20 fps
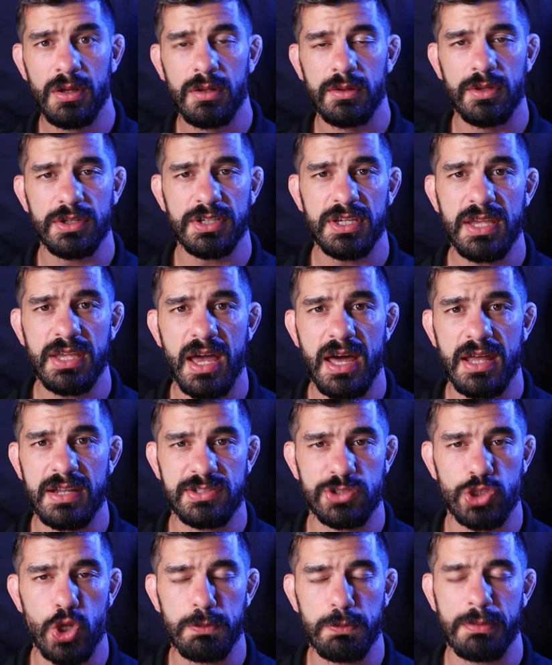Looking at a
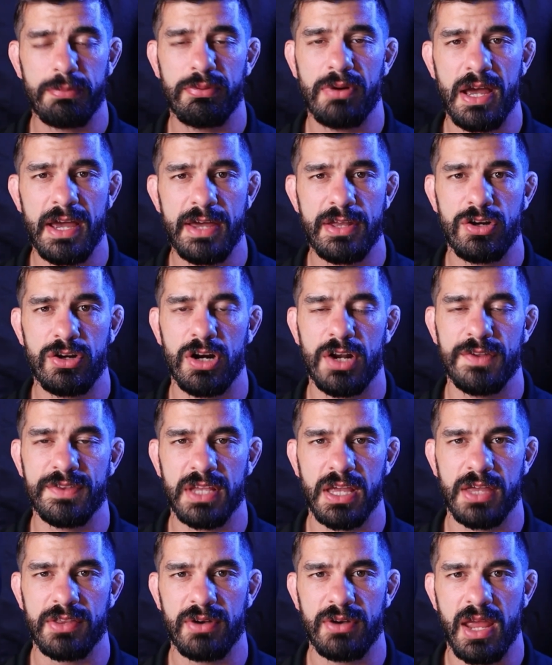sole proprietor, on
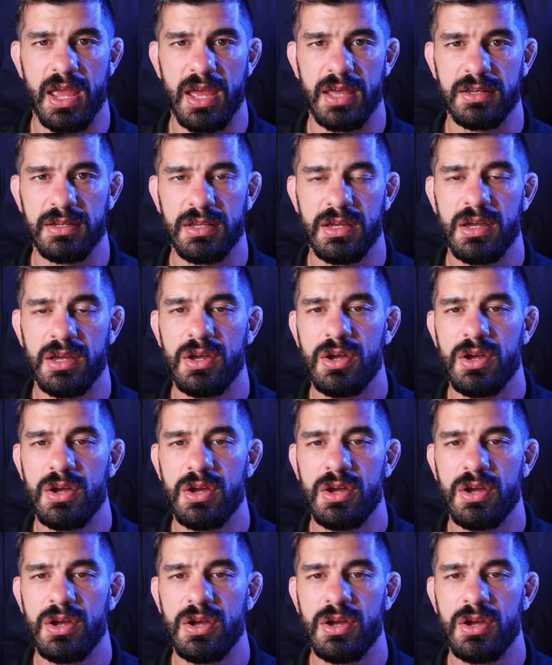the other hand,